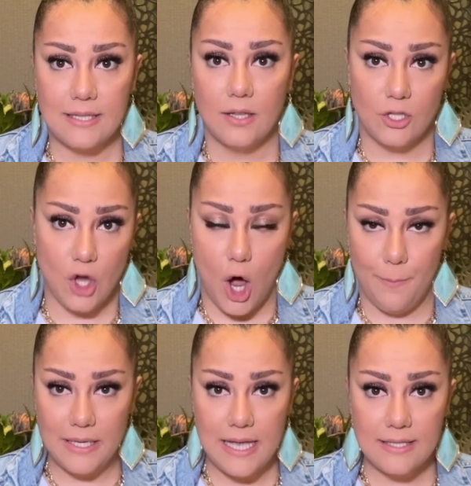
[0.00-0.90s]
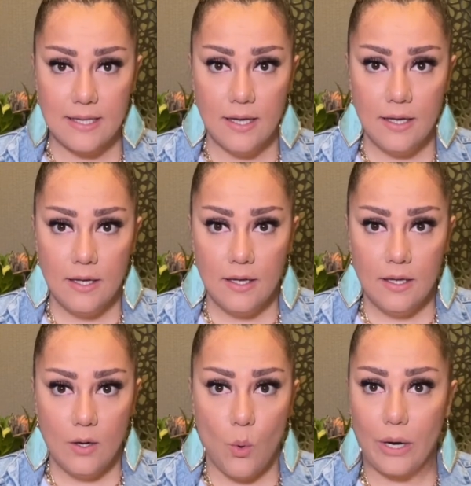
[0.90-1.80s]
not on my desk
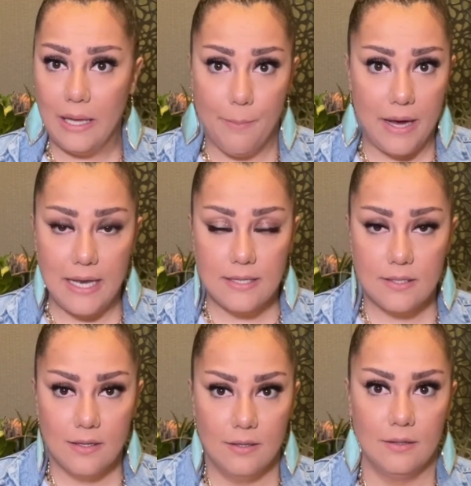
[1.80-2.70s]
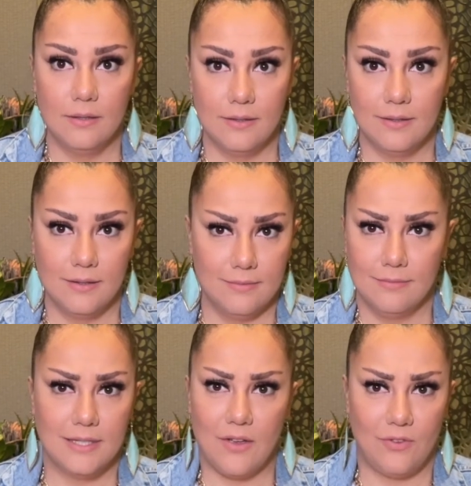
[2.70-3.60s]
or in my desk.
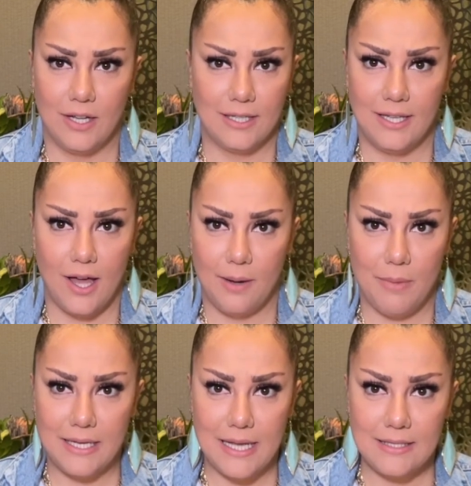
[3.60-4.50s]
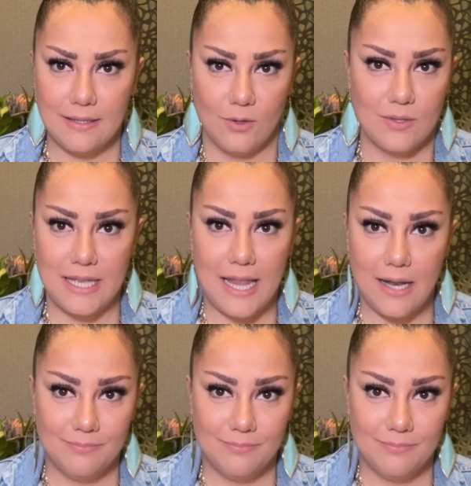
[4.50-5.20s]
Definitely not at my desk. Don't say that.